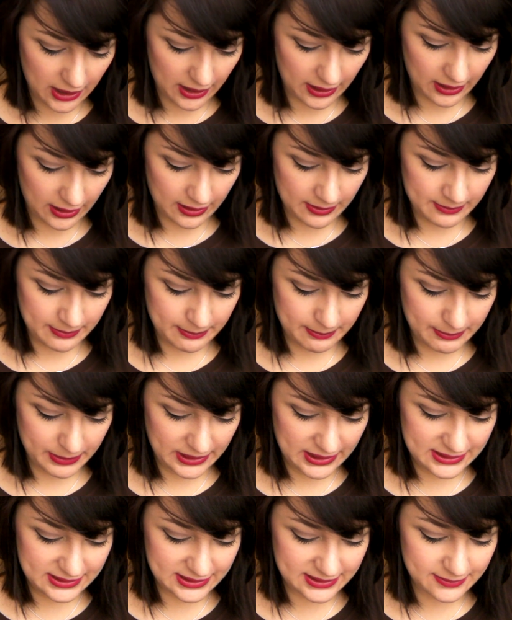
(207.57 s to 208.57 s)
But
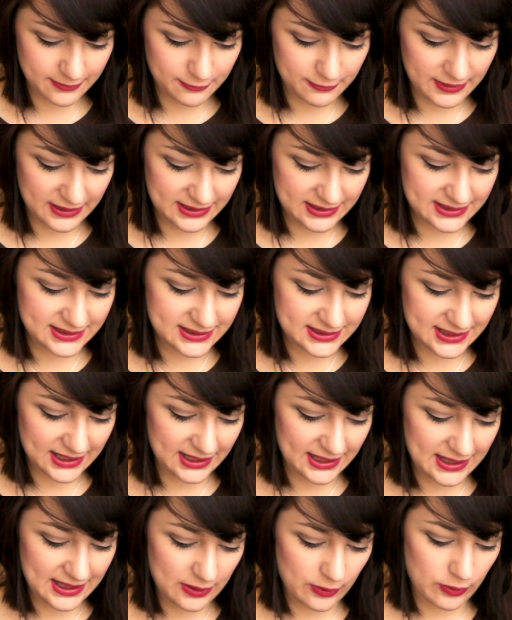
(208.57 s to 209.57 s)
it doesn't feel as
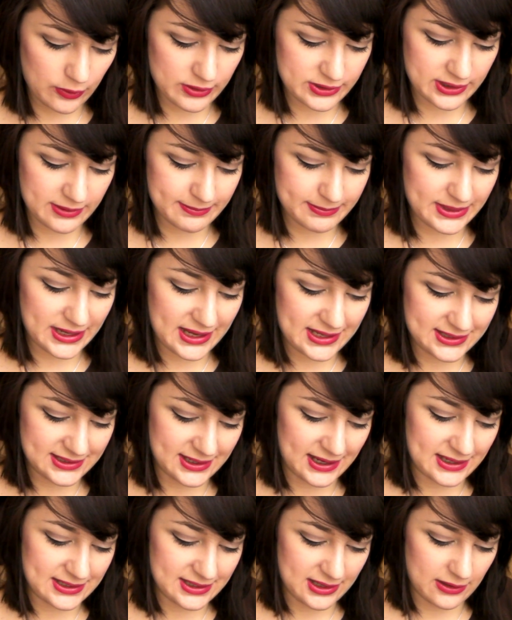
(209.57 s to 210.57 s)
sticky or as unpleasant
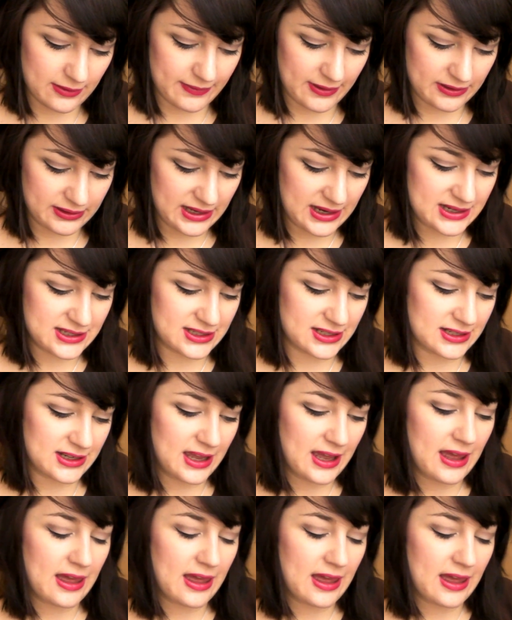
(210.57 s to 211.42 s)
as the other foundation.